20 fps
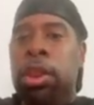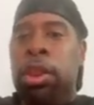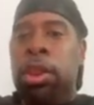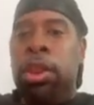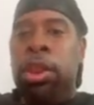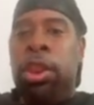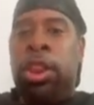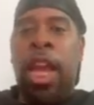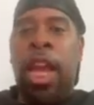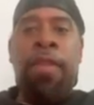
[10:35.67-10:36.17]

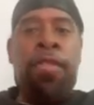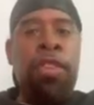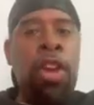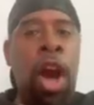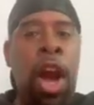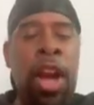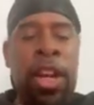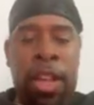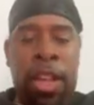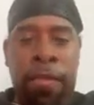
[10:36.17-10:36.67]

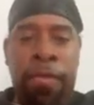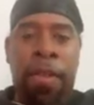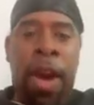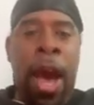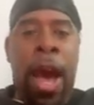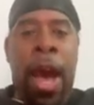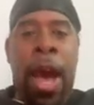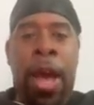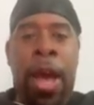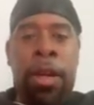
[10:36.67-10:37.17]
Javion
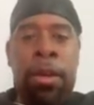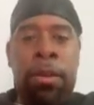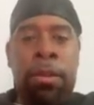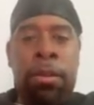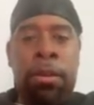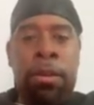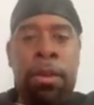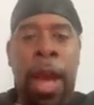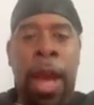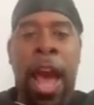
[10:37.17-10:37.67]
Gavan
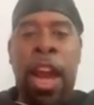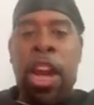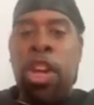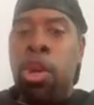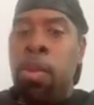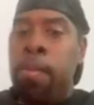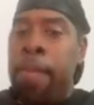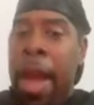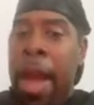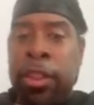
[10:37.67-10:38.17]
out of
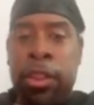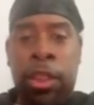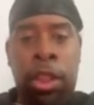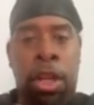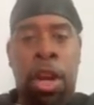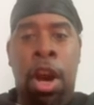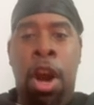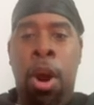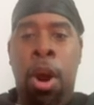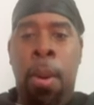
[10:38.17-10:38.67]
New
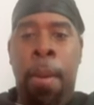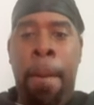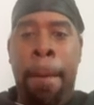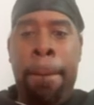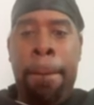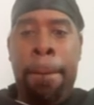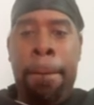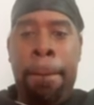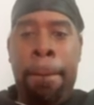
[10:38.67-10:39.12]
Mexico.